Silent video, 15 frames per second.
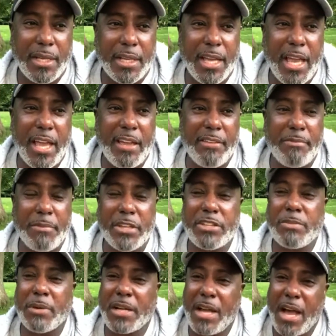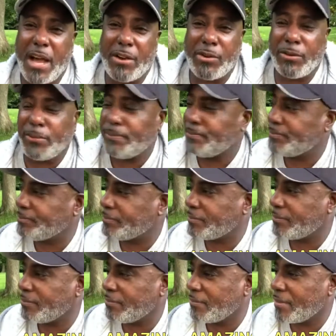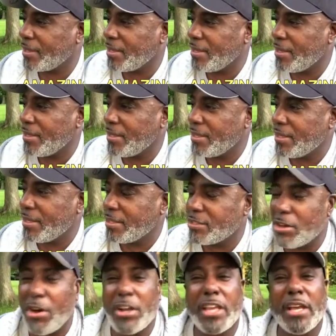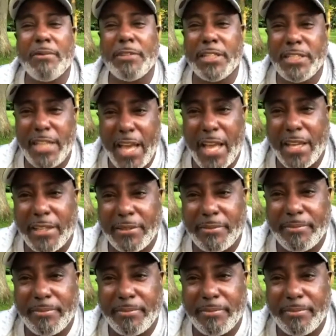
gave Mitch McConnell Donkey of the Day